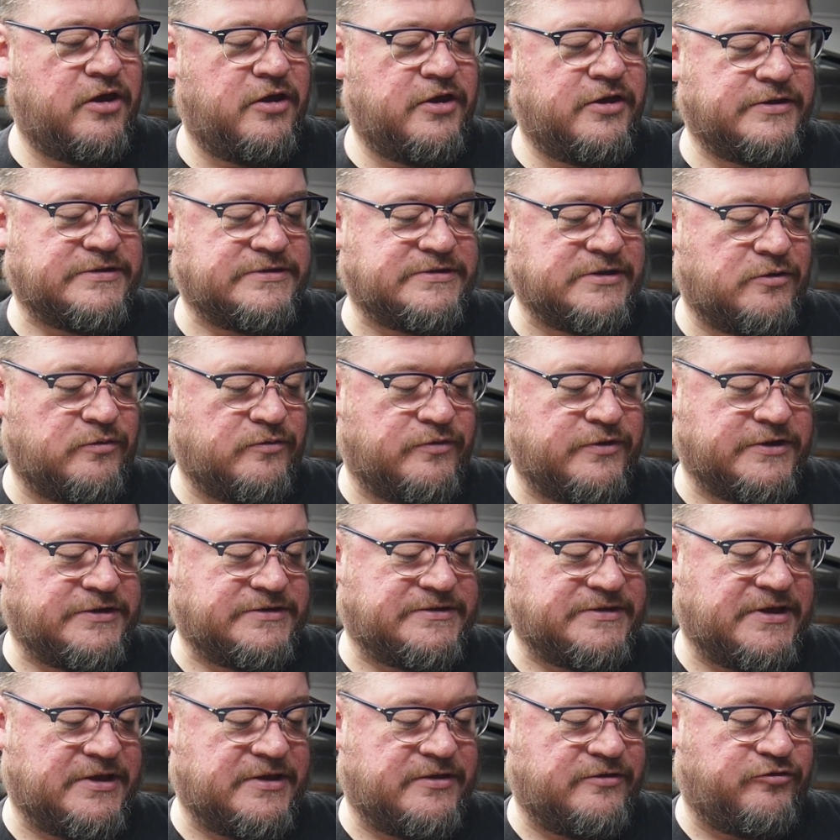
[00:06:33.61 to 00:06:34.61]
So this
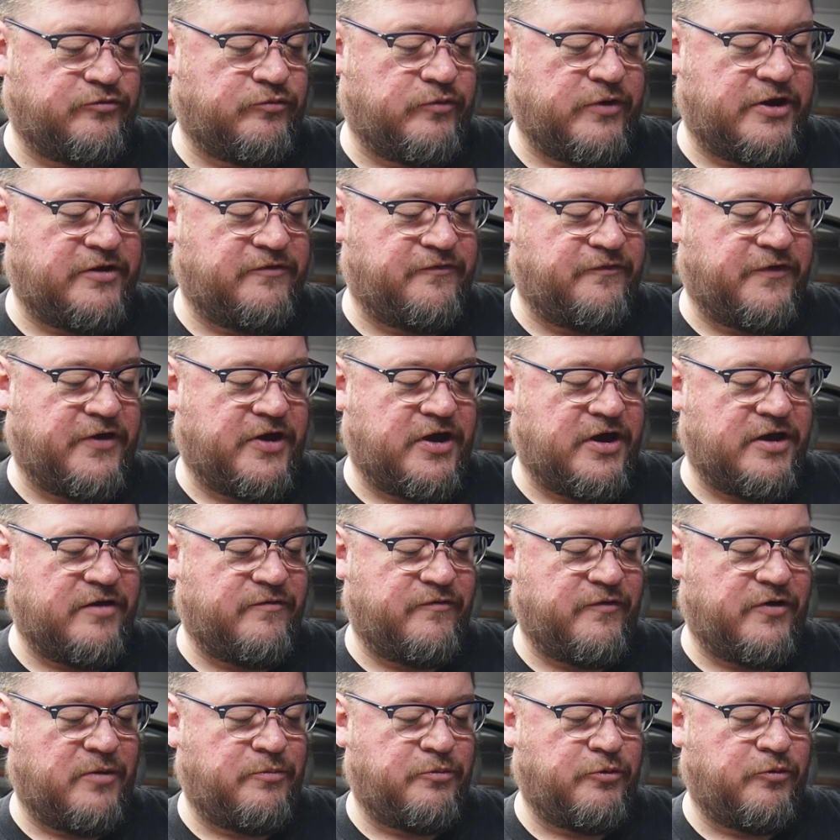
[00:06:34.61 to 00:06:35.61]
says Red
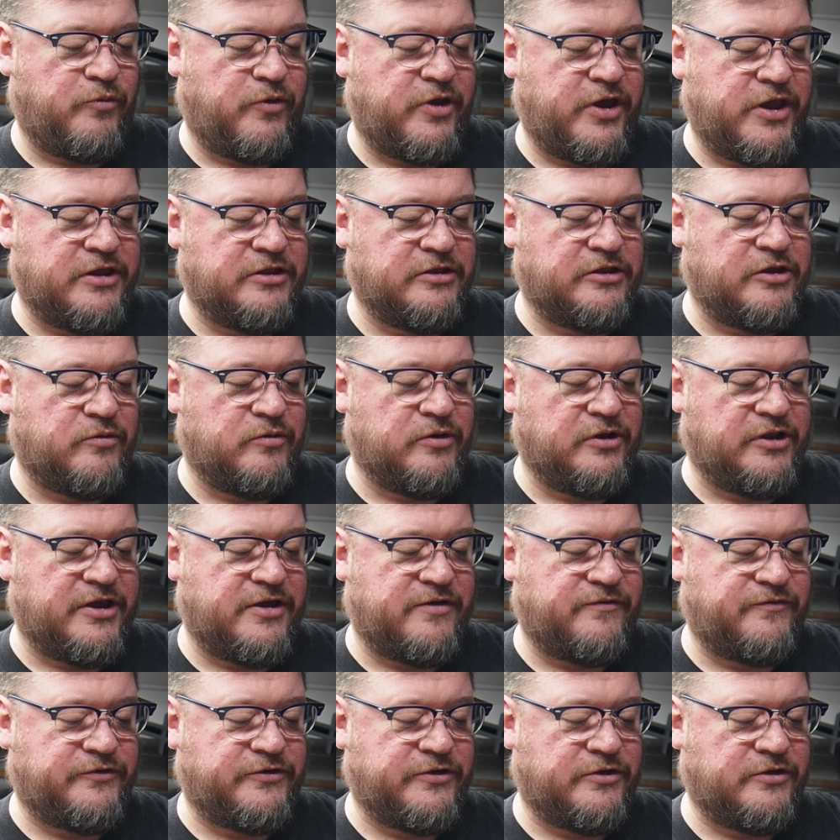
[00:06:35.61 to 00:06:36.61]
5, upper right, lower
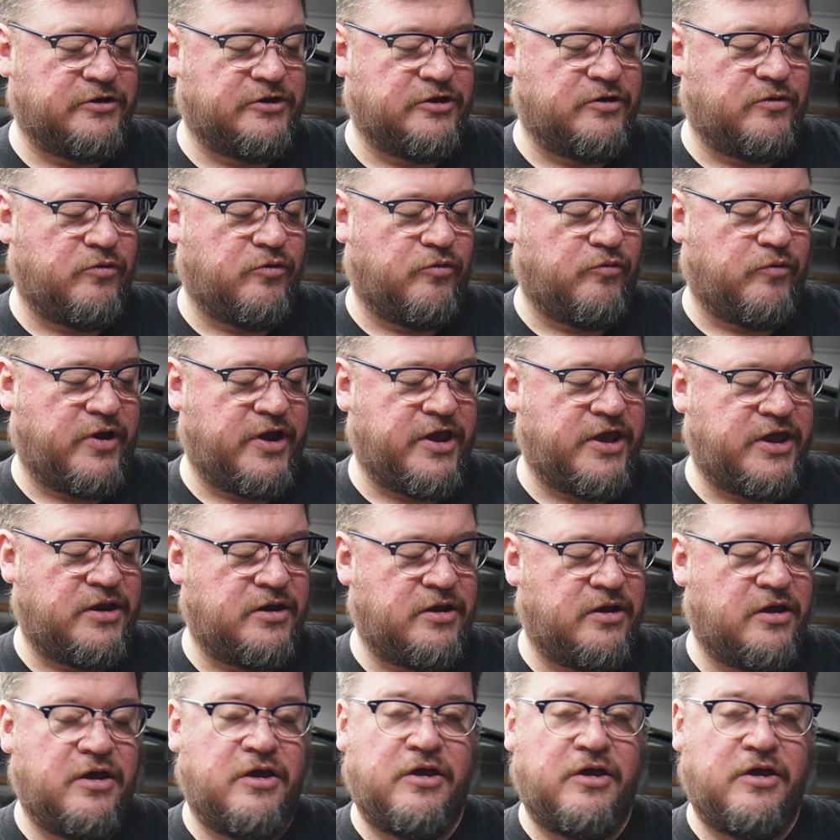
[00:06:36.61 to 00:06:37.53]
left, lower right.